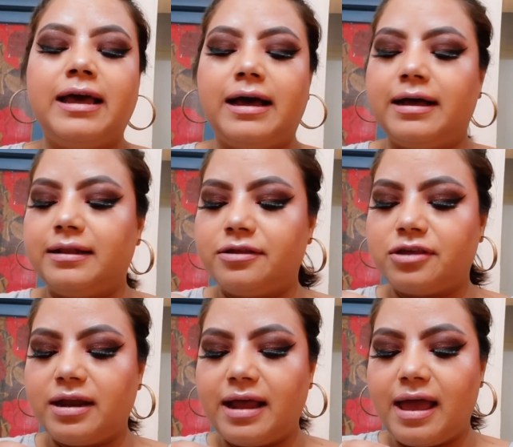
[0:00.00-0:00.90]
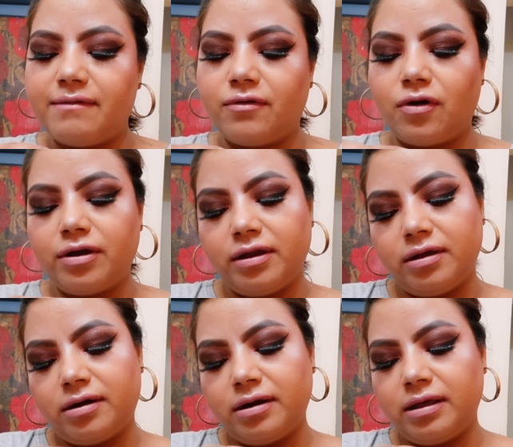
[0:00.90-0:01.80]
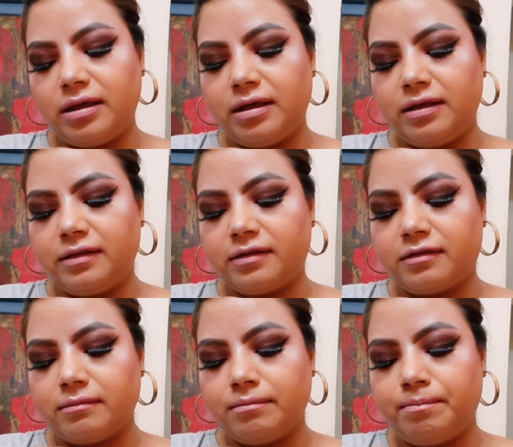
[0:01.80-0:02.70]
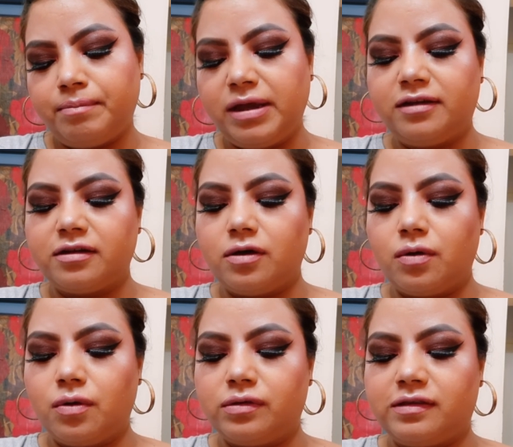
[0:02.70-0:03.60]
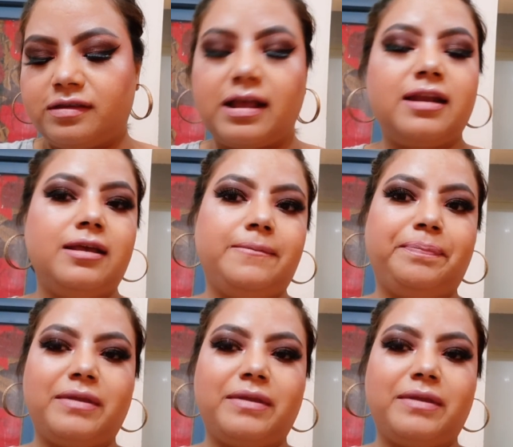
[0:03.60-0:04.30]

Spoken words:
The shade I have gone here is Bit O' Sunny.